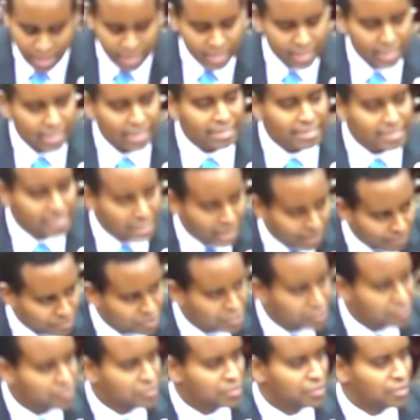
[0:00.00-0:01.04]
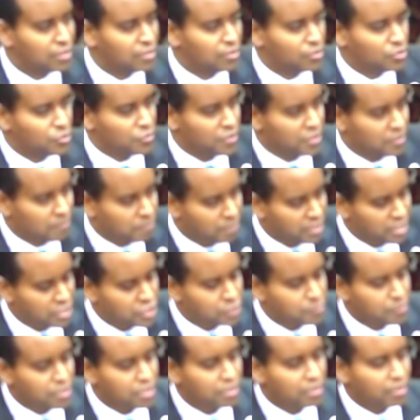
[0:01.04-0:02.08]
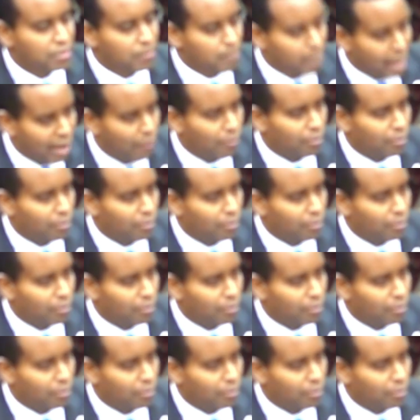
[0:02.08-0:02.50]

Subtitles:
exception to the impeachment power.